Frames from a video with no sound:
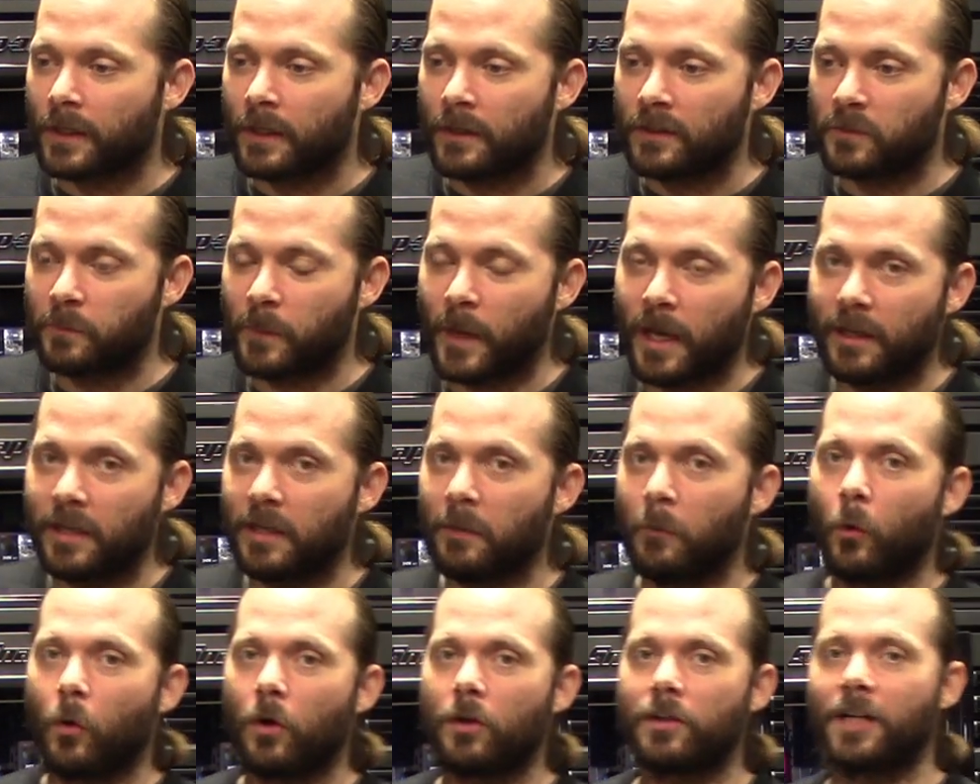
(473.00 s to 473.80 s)

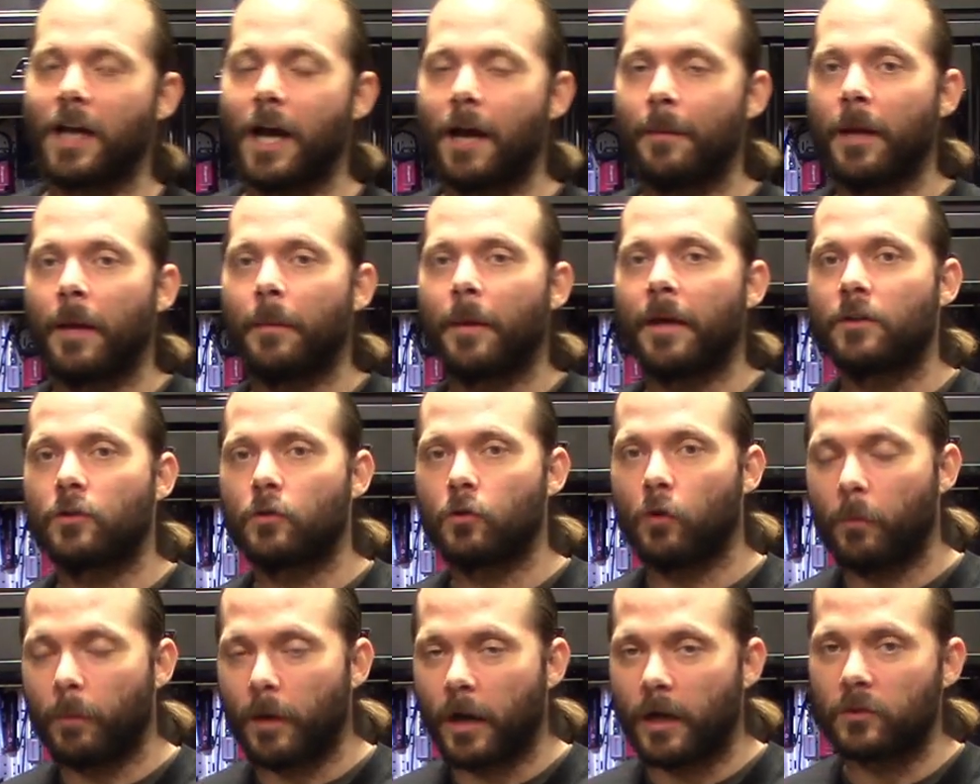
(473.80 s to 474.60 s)
spending more time at my
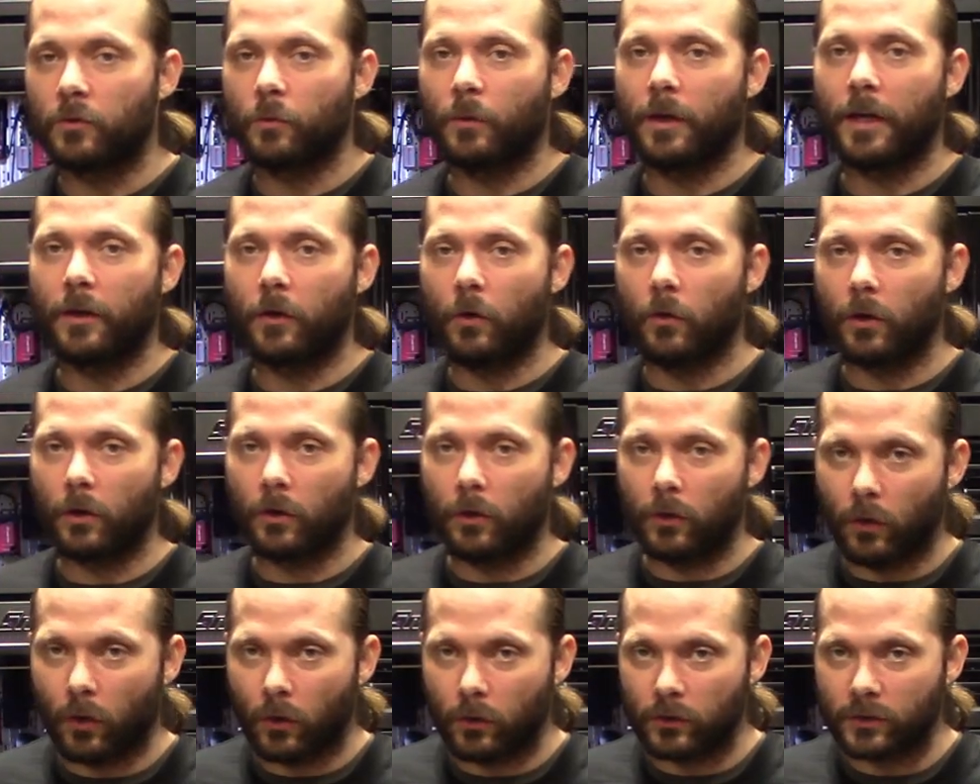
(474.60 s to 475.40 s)
toolbox when I go to
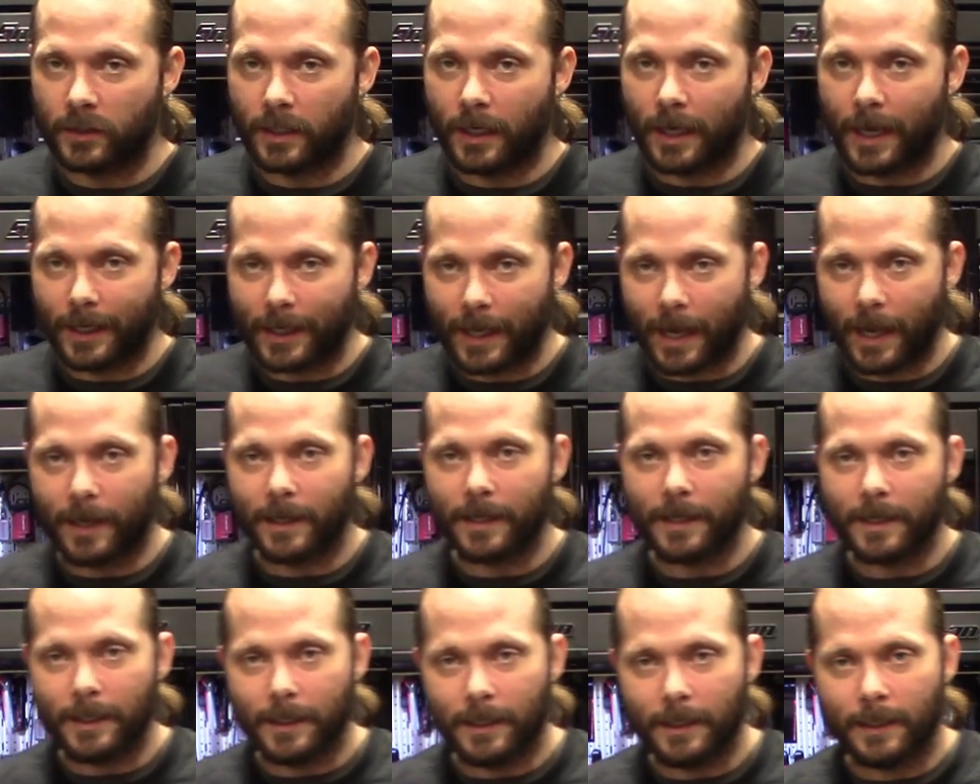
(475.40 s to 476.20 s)
close it. I
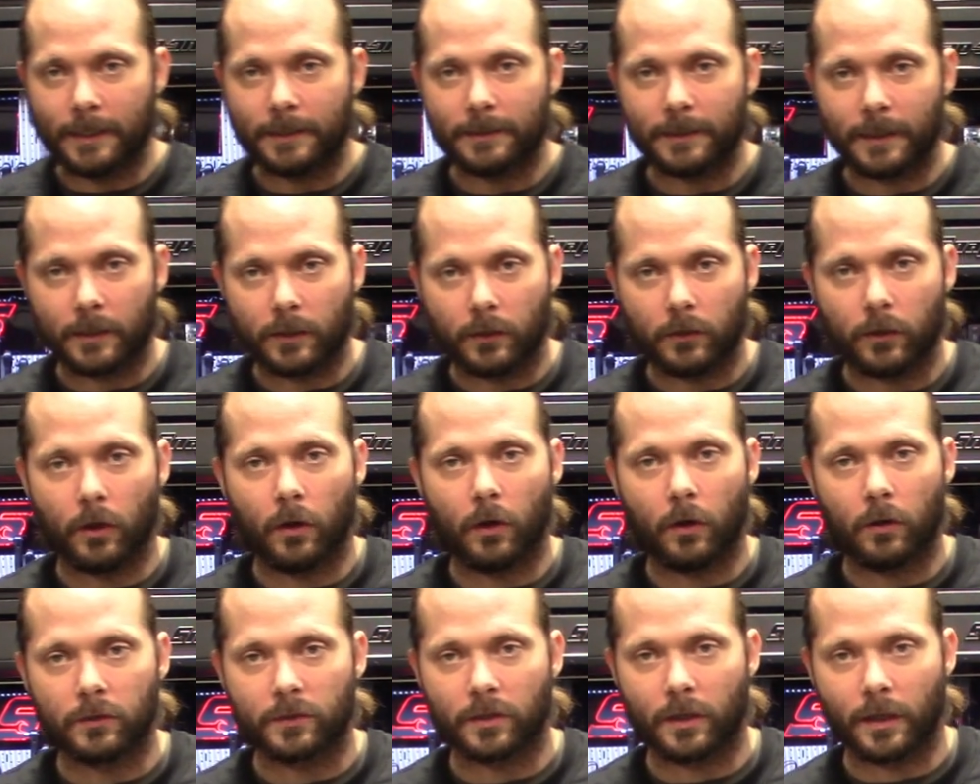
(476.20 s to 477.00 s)
gotta ease it
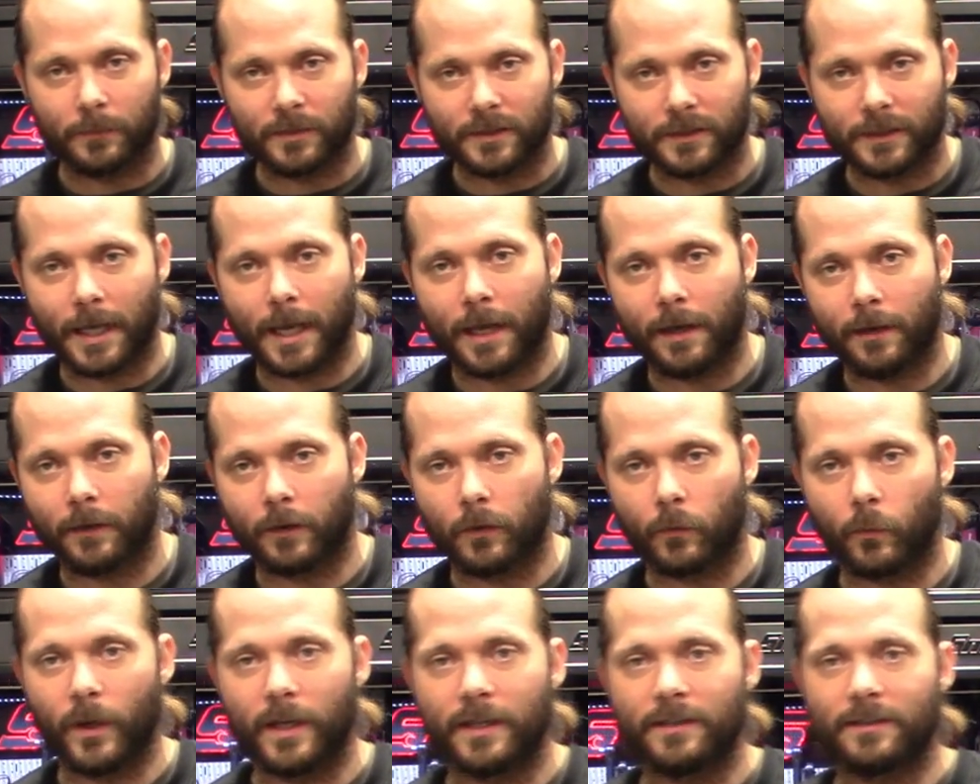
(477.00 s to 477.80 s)
close, and I'm standing
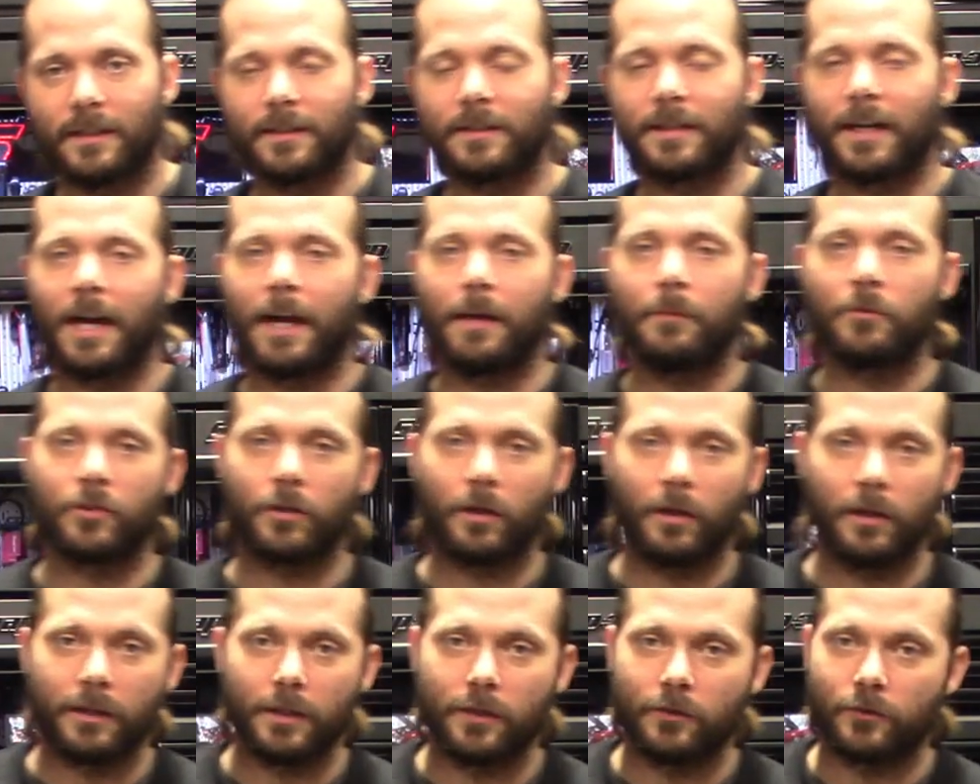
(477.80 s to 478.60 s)
there wasting time
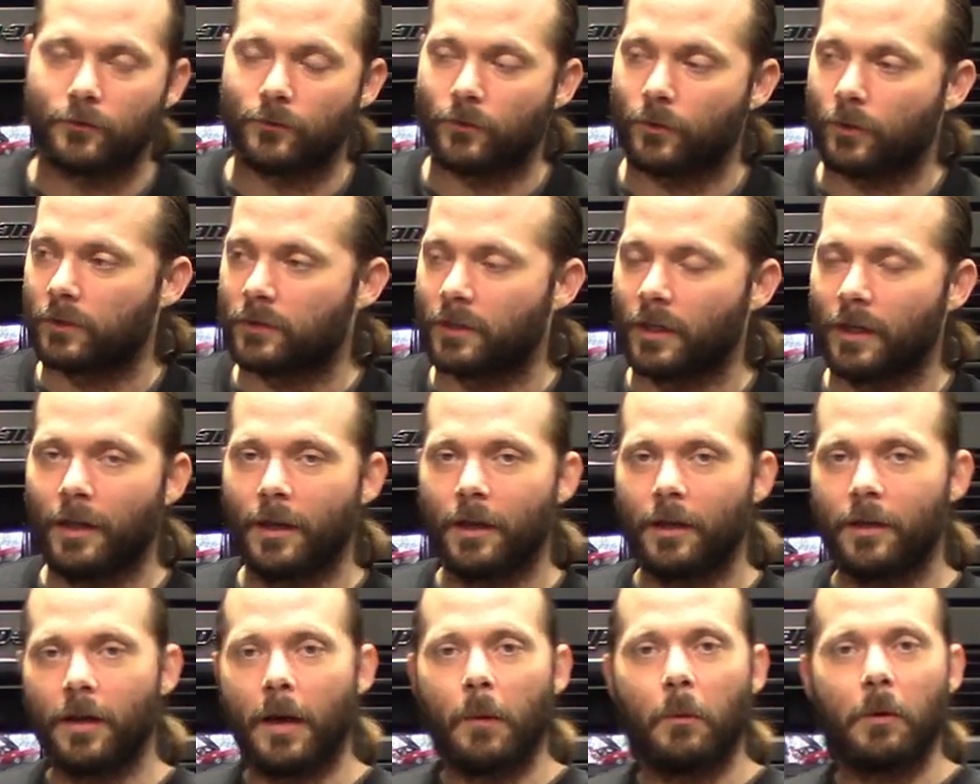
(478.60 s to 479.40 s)
shutting these drawers.
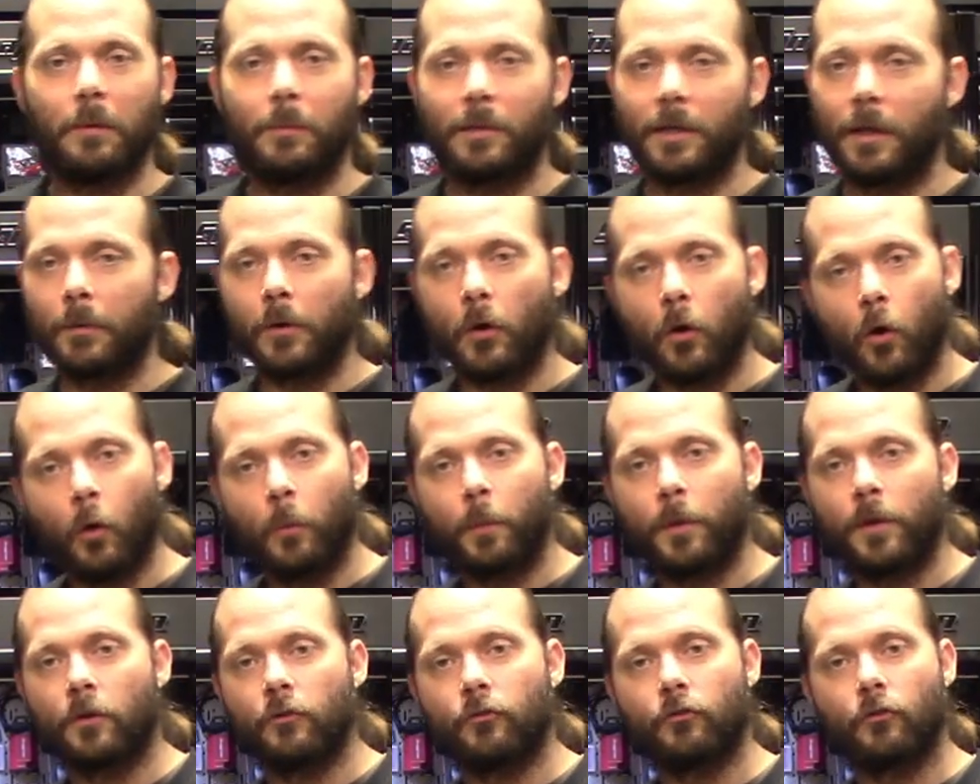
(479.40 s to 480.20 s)
I want to be able to
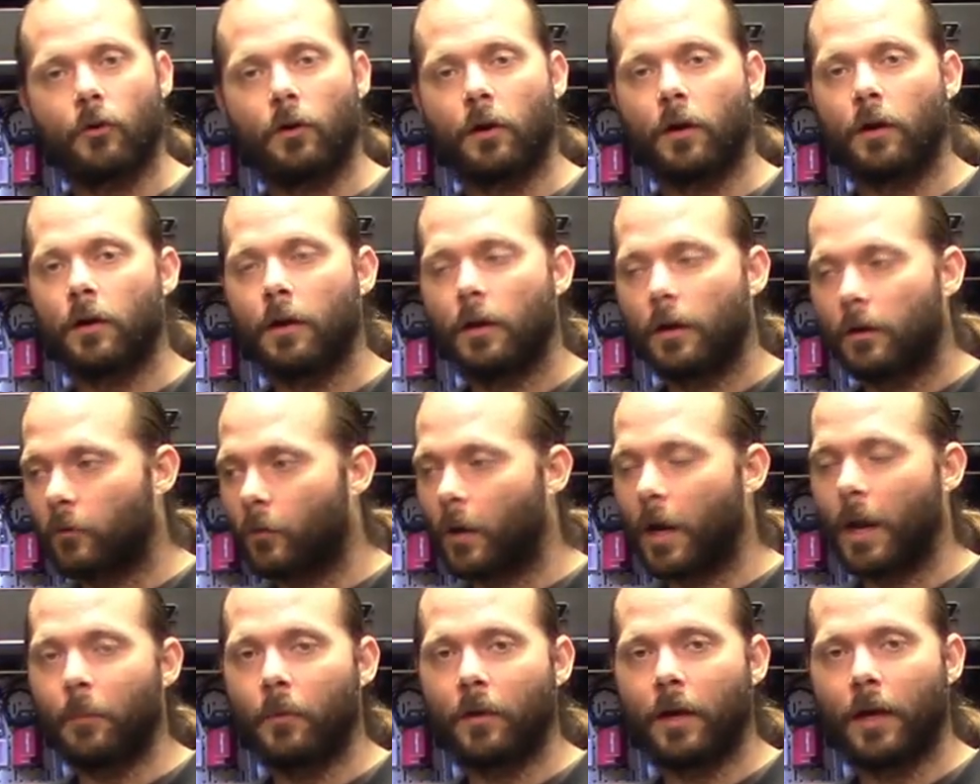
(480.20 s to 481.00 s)
open a drawer,
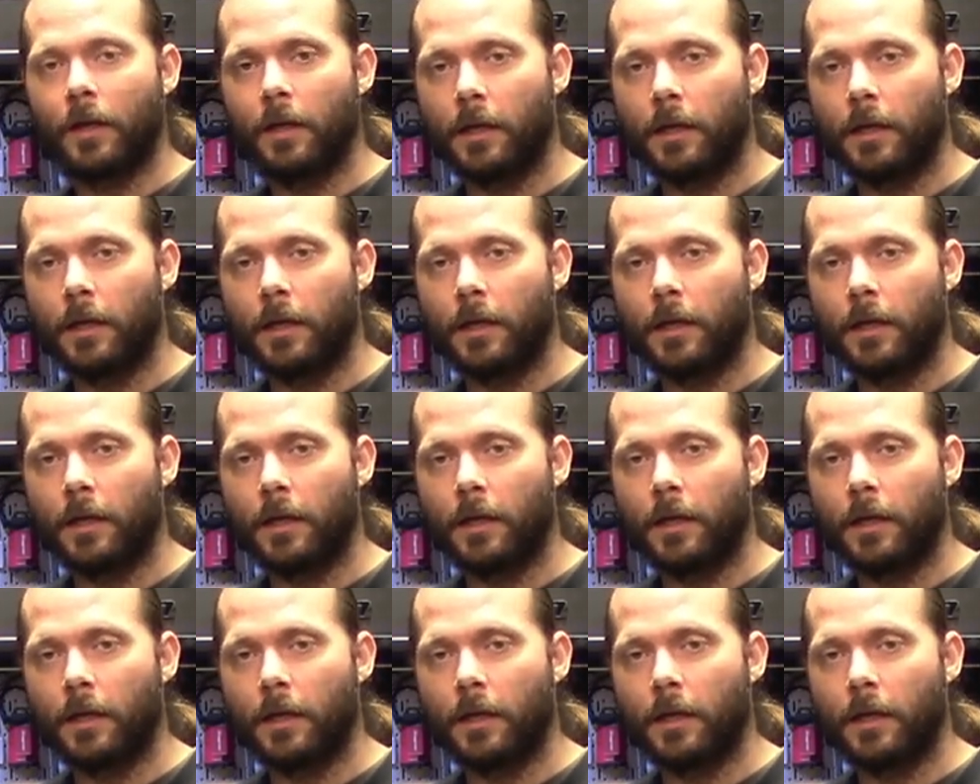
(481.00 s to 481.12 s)
grab what I